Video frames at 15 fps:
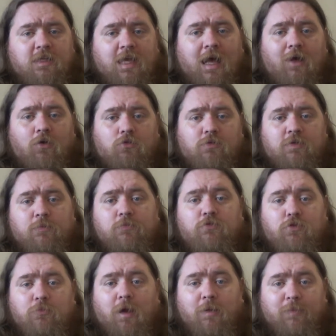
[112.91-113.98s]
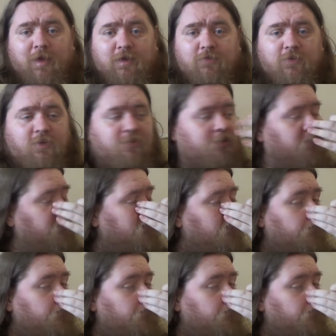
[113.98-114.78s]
the algorithm to my benefit,